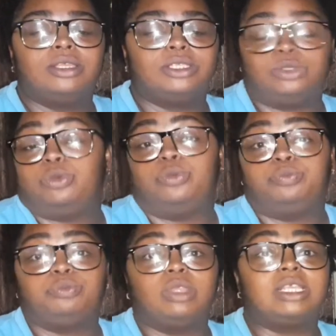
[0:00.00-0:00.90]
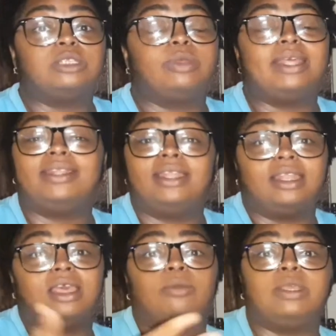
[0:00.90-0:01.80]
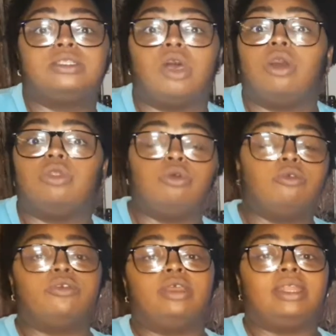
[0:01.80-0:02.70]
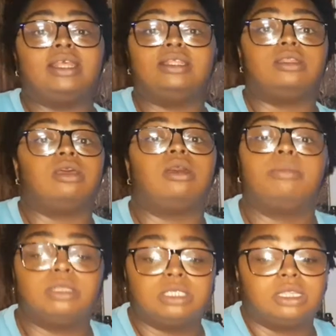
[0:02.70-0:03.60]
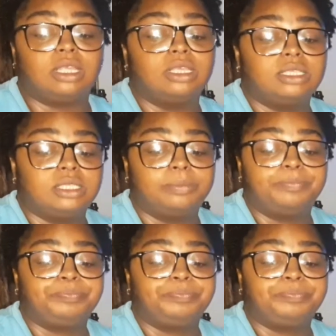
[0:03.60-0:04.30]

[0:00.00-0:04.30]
So that's what I did, and I went all over and I did a bunch of things.